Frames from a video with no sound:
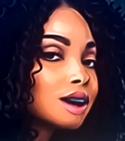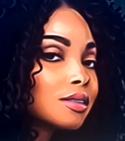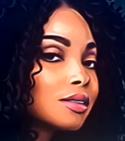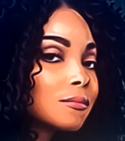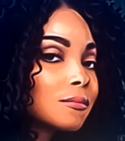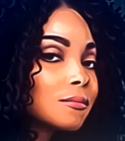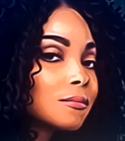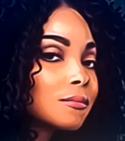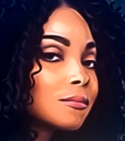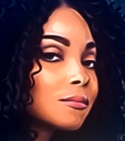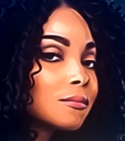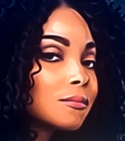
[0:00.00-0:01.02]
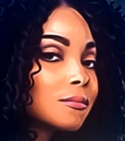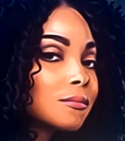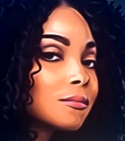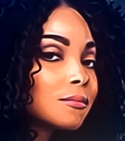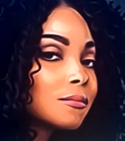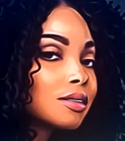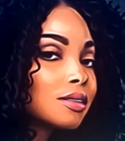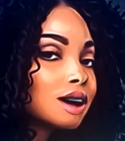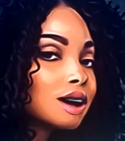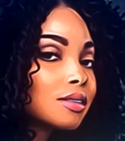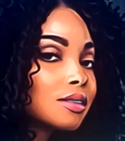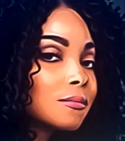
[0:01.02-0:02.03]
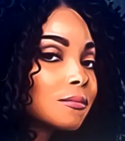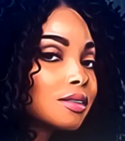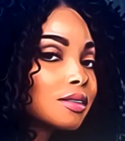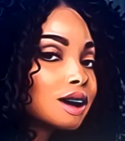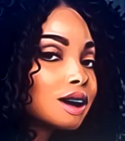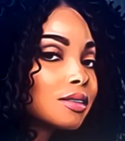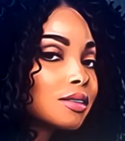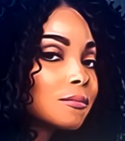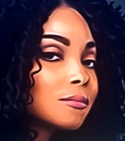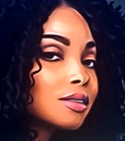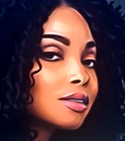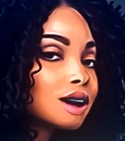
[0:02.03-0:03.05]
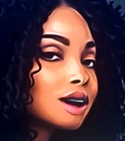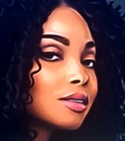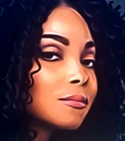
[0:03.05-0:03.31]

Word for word: of do too much because this is exactly what you get.